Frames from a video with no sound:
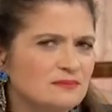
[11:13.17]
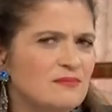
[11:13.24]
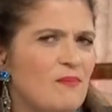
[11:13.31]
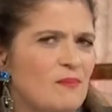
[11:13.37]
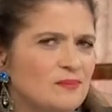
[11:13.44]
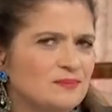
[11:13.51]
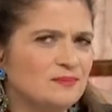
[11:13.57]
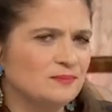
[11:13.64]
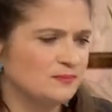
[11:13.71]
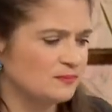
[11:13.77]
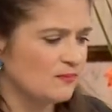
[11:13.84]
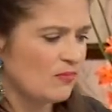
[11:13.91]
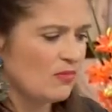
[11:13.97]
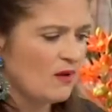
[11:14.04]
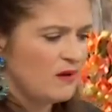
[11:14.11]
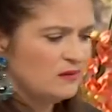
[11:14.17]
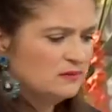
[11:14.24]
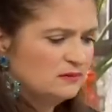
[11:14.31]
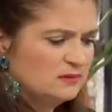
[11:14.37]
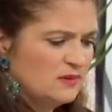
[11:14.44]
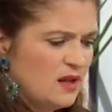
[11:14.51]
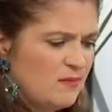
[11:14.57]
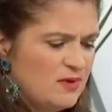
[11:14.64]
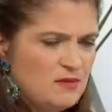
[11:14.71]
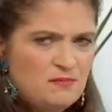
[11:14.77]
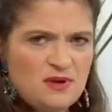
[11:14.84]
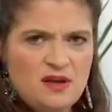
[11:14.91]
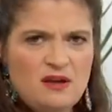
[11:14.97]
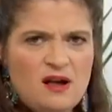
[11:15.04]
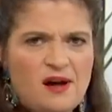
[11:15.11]

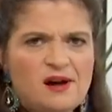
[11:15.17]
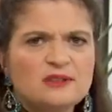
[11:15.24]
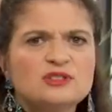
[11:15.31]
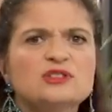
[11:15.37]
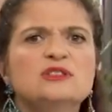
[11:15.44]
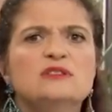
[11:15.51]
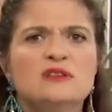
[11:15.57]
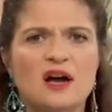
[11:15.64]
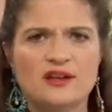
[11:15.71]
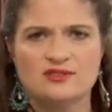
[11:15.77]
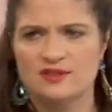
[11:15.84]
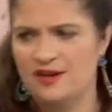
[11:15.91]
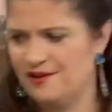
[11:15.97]
Mm-mm. I'll see you guys